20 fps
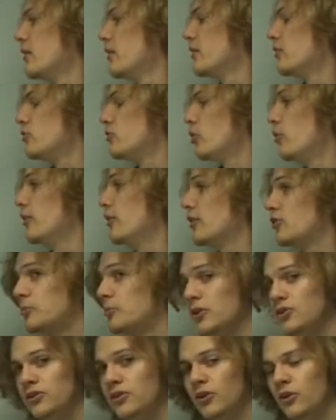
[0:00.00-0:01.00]
So it has to
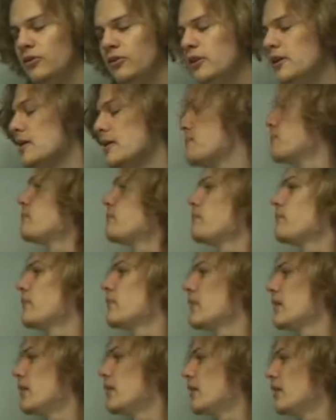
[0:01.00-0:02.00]
be C or D.
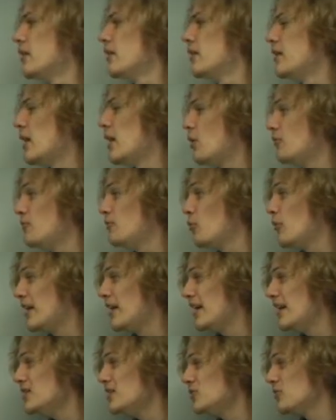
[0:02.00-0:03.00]
Now if it were
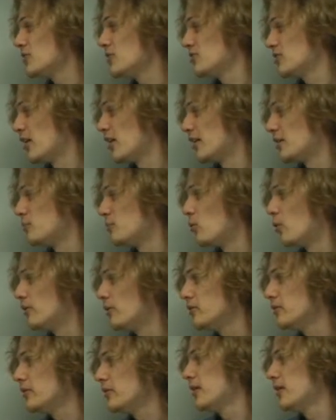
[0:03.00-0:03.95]
east of the starting point,